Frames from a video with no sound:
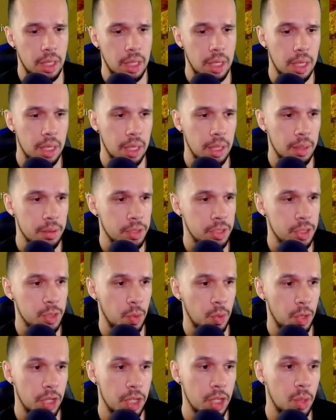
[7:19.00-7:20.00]
So this is
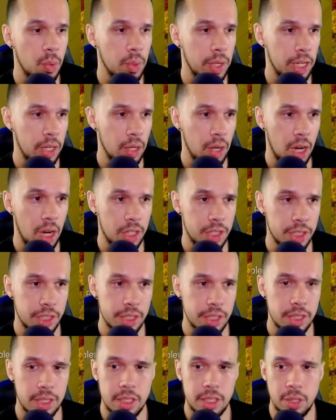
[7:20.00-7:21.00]
where you can create your
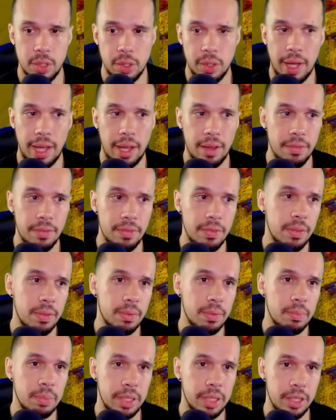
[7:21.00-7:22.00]
auctions, and you'll have
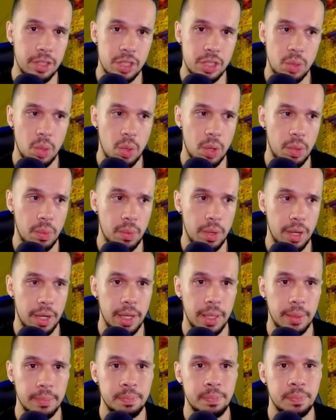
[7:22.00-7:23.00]
players stored and
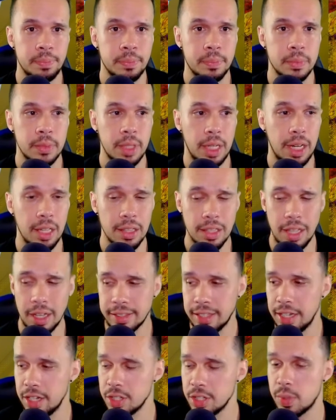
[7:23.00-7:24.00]
whatnot. Unlock
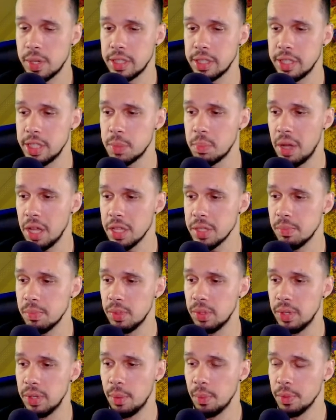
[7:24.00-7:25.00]
that as quickly as
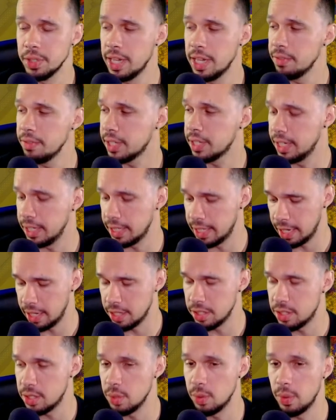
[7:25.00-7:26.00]
possible, and we're definitely going to get
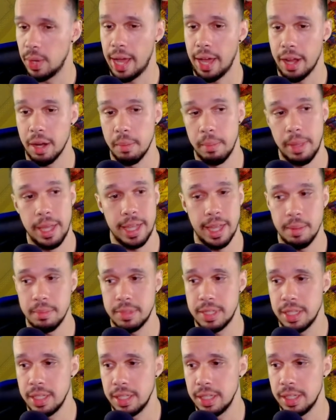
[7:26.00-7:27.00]
into how to make
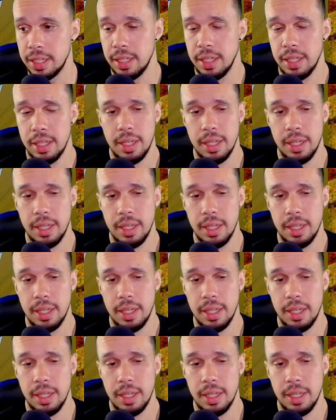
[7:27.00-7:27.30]
MT.